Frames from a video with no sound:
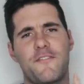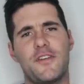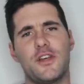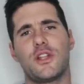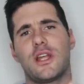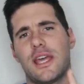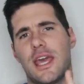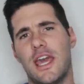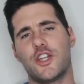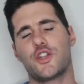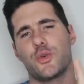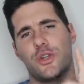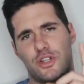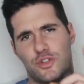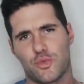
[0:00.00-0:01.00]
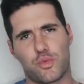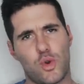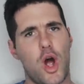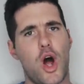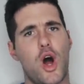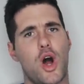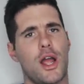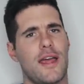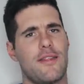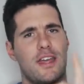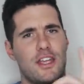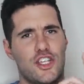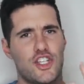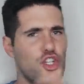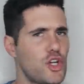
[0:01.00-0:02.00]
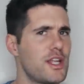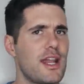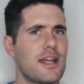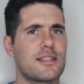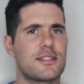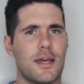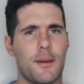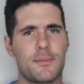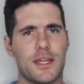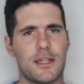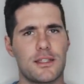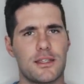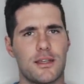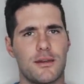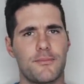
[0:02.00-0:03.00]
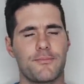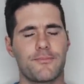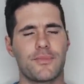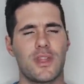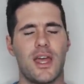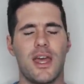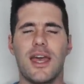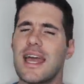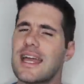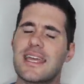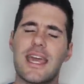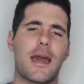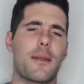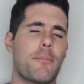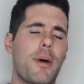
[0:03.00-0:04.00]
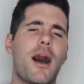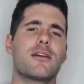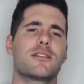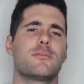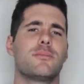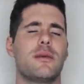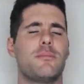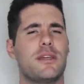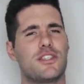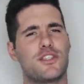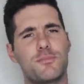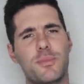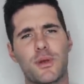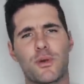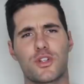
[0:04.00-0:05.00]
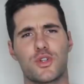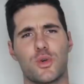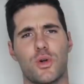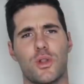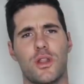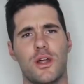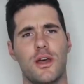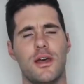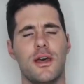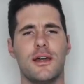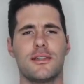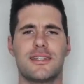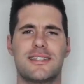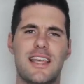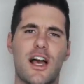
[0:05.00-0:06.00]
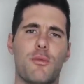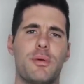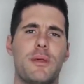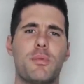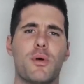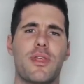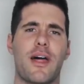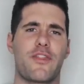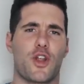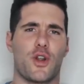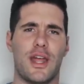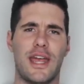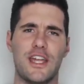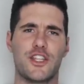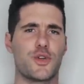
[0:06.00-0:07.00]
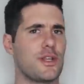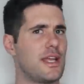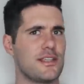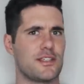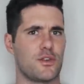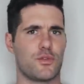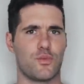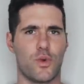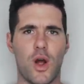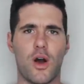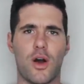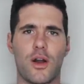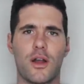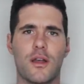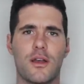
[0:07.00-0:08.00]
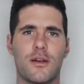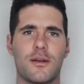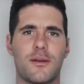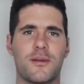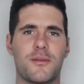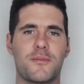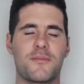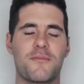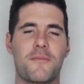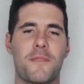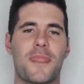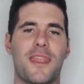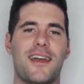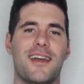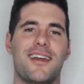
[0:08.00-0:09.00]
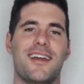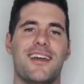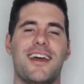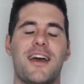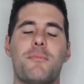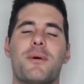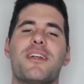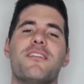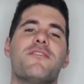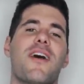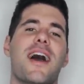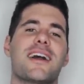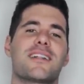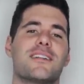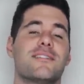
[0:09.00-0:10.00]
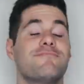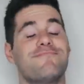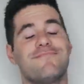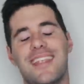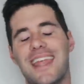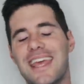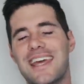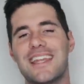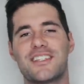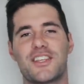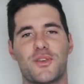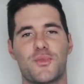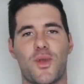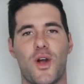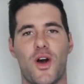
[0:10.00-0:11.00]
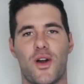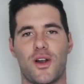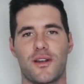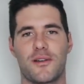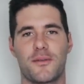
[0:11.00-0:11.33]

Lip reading: feeling hatred is wrong and they shouldn't accept it? It can't possibly be spiritual to tell people that their hatred isn't wrong. But in fact, it isn't wrong.